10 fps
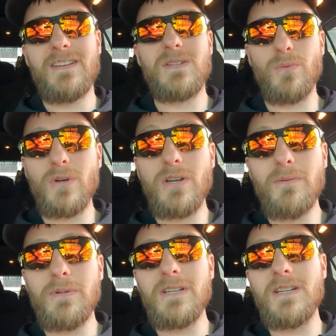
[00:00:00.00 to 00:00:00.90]
So we're gonna
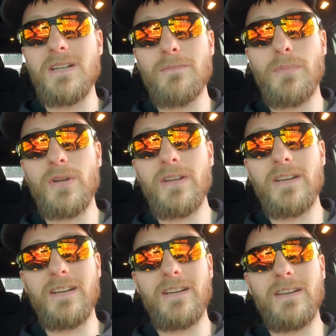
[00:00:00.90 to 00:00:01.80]
be
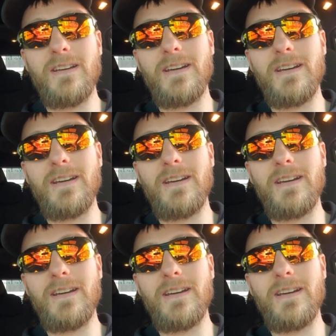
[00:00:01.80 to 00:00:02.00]
putting in